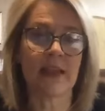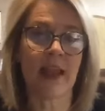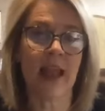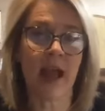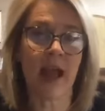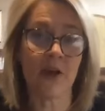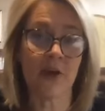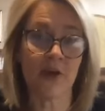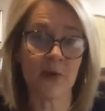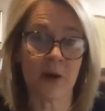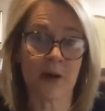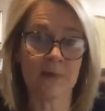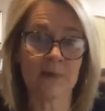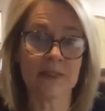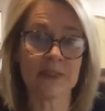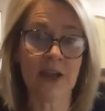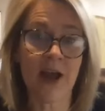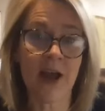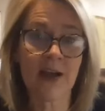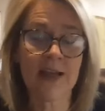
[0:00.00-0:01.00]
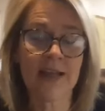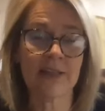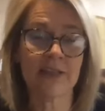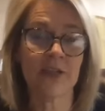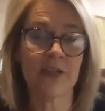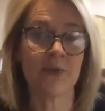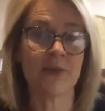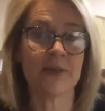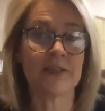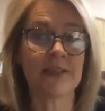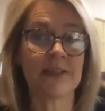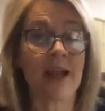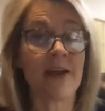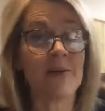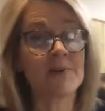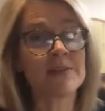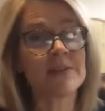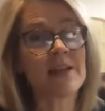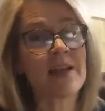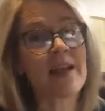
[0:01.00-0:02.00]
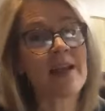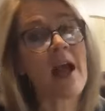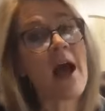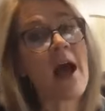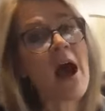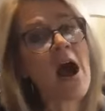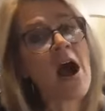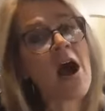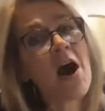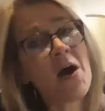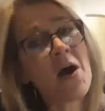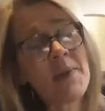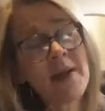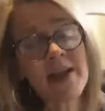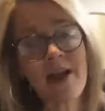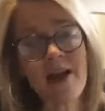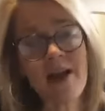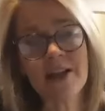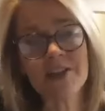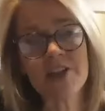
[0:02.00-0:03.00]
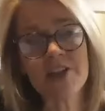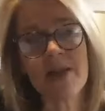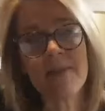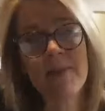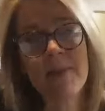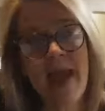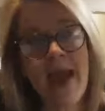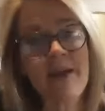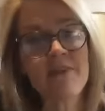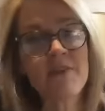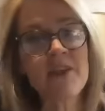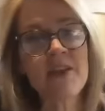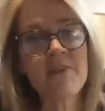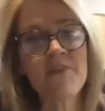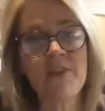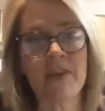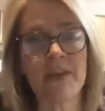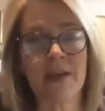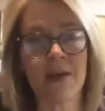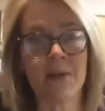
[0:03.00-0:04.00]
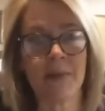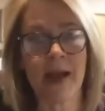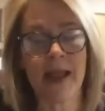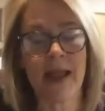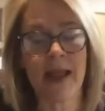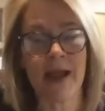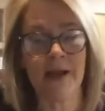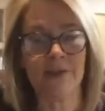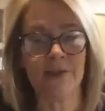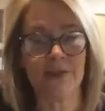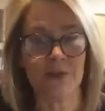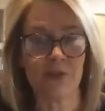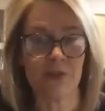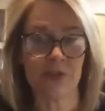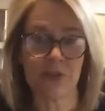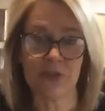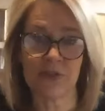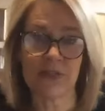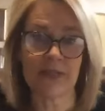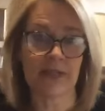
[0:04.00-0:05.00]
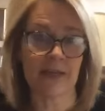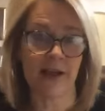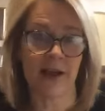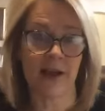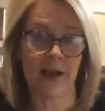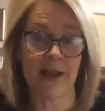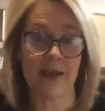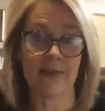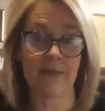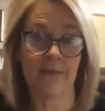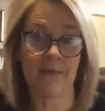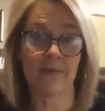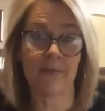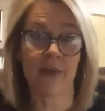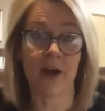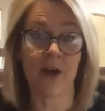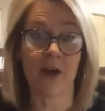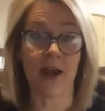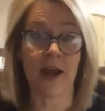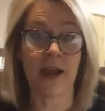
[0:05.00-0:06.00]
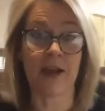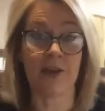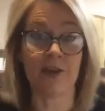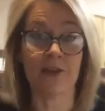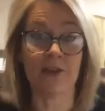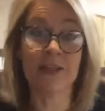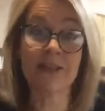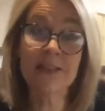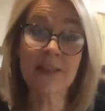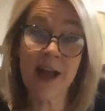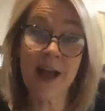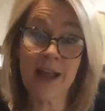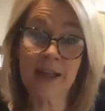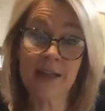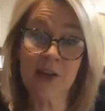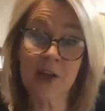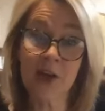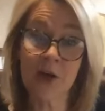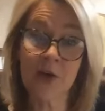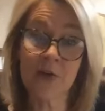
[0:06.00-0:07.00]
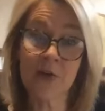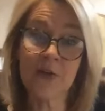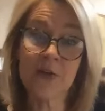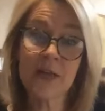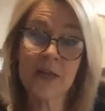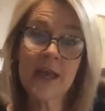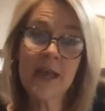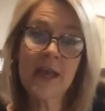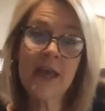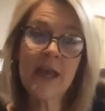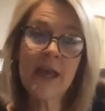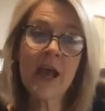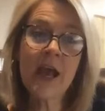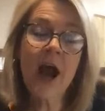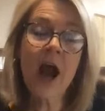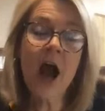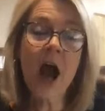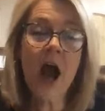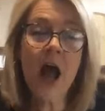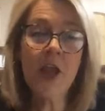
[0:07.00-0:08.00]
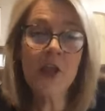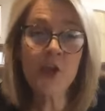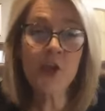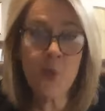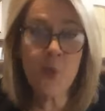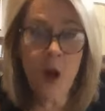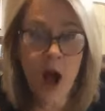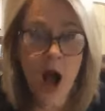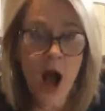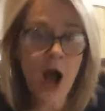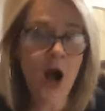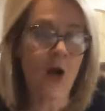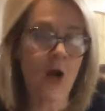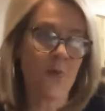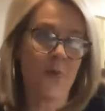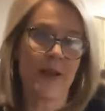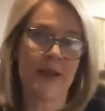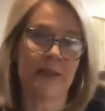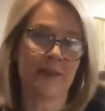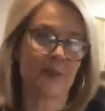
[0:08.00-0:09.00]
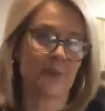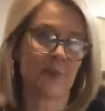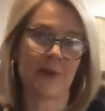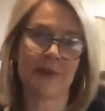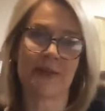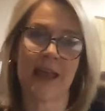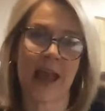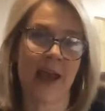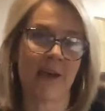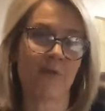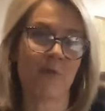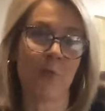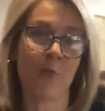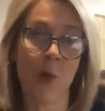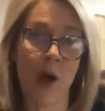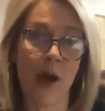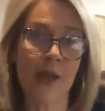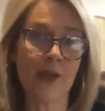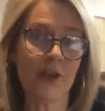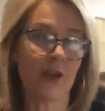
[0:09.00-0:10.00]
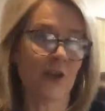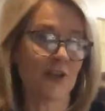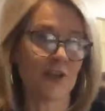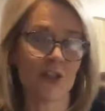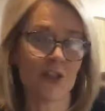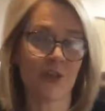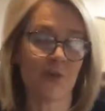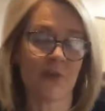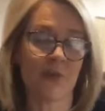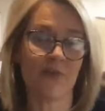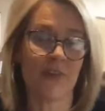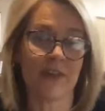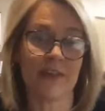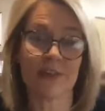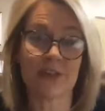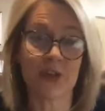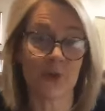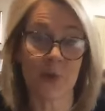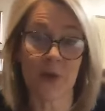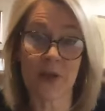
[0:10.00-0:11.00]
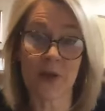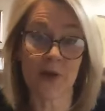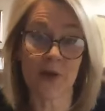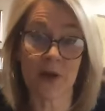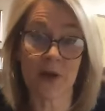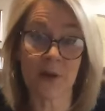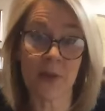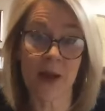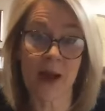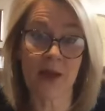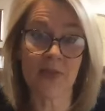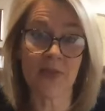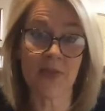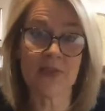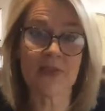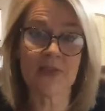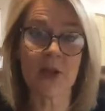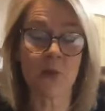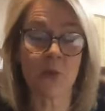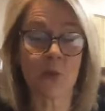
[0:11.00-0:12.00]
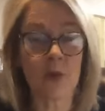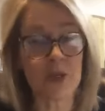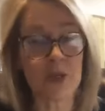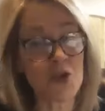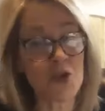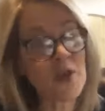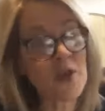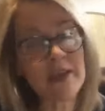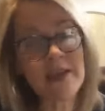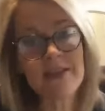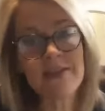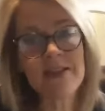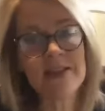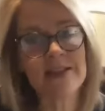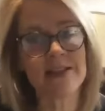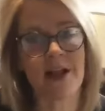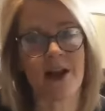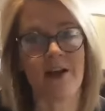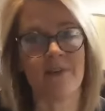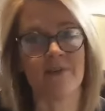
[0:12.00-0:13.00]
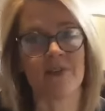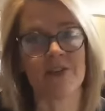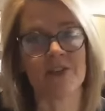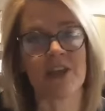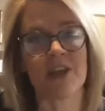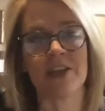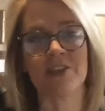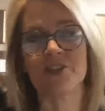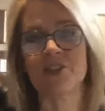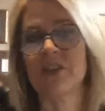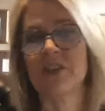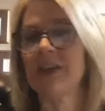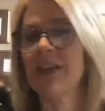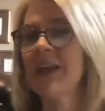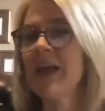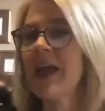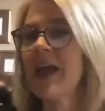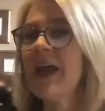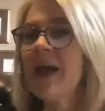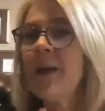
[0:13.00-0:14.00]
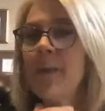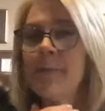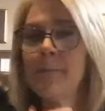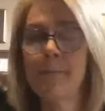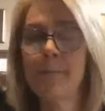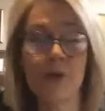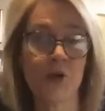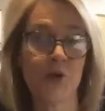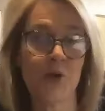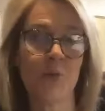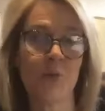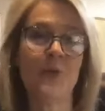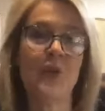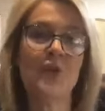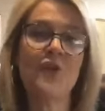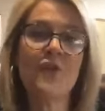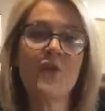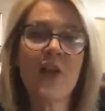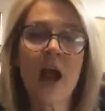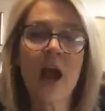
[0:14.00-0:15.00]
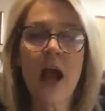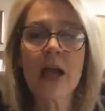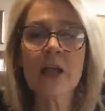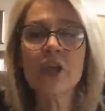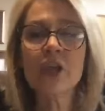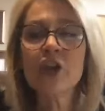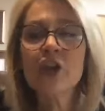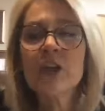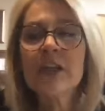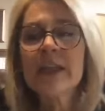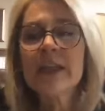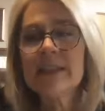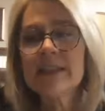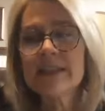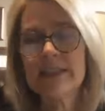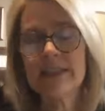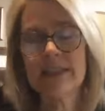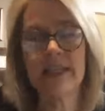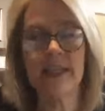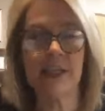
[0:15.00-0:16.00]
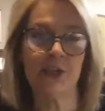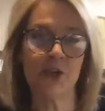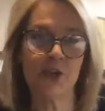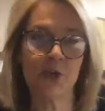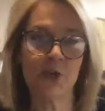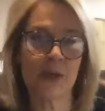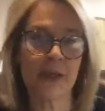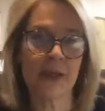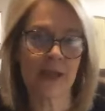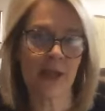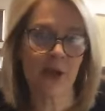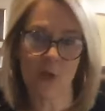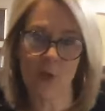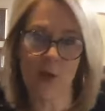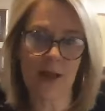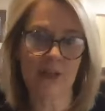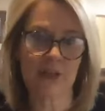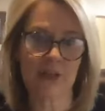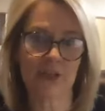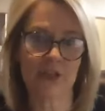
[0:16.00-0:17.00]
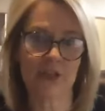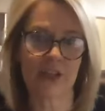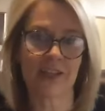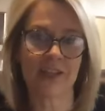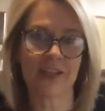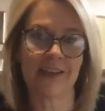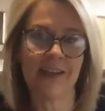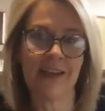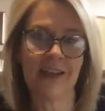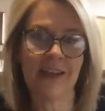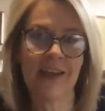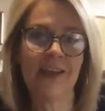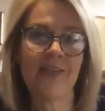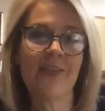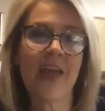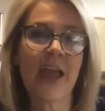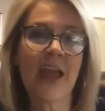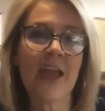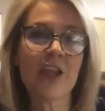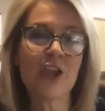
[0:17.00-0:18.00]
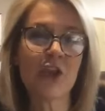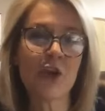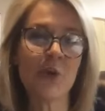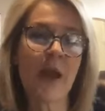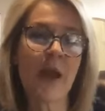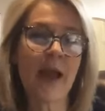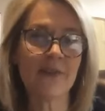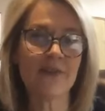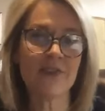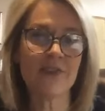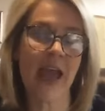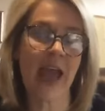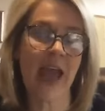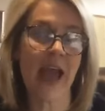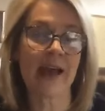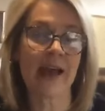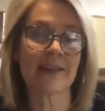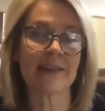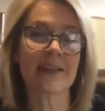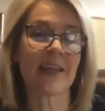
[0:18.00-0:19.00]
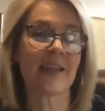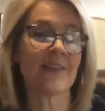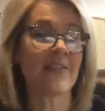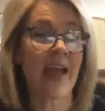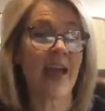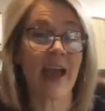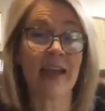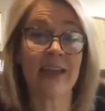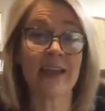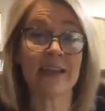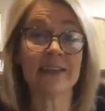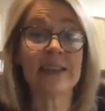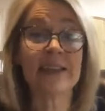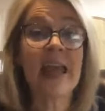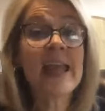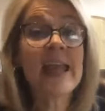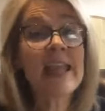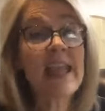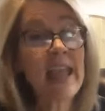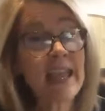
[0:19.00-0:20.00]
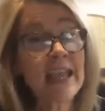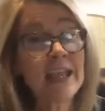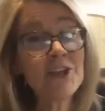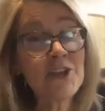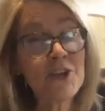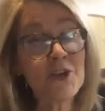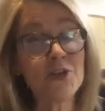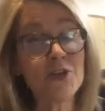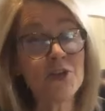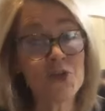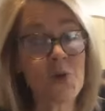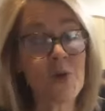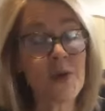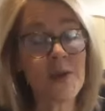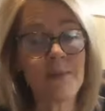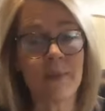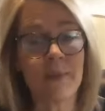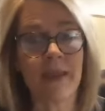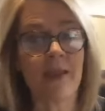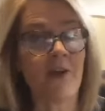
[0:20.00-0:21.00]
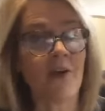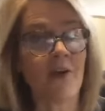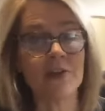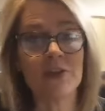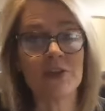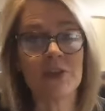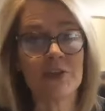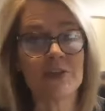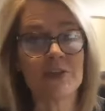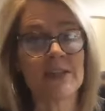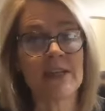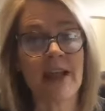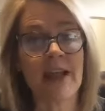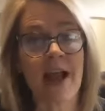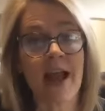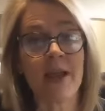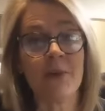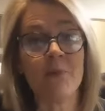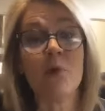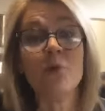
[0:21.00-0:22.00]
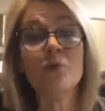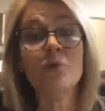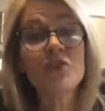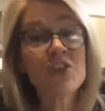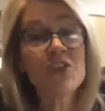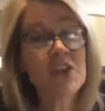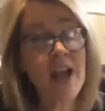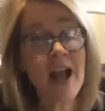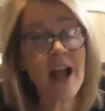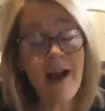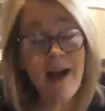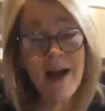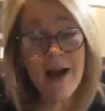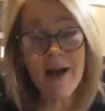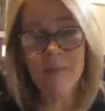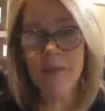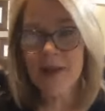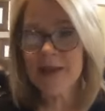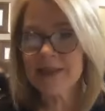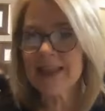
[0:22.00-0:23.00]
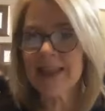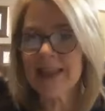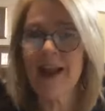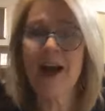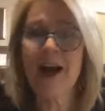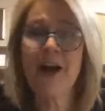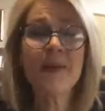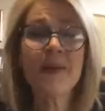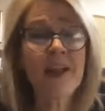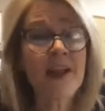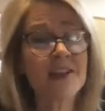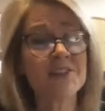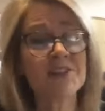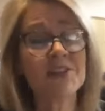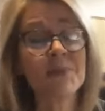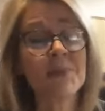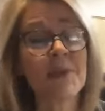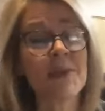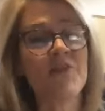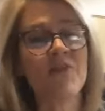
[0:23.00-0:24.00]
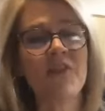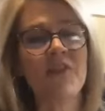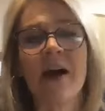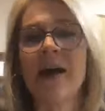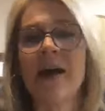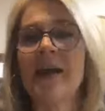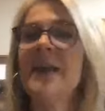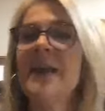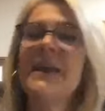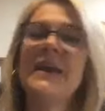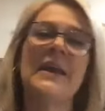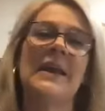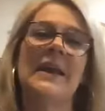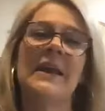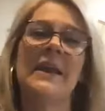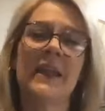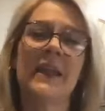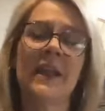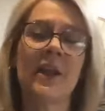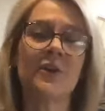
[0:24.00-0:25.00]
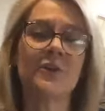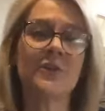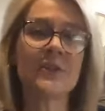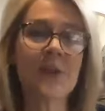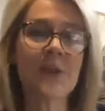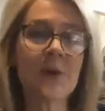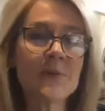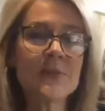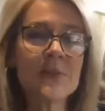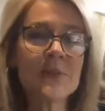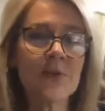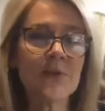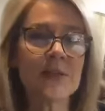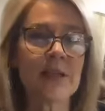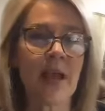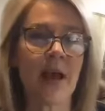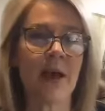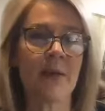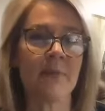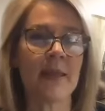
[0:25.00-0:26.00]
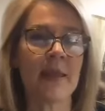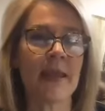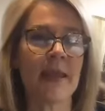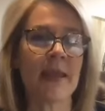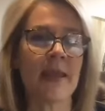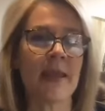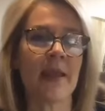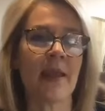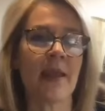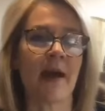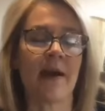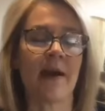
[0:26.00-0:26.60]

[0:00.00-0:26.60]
gal who I was talking to is I was like, oh my gosh, I'm having an event at my house on Tuesday night. All right, here's a side note. You always want to have 1 or 2 events going on a month. So when you get in these conversations, boom, you've got your continuing question that you have to ask. And that is, can you join me on Tuesday night? Won't you come? I said, oh my gosh, it'll be fun. You know, so-and-so's coming.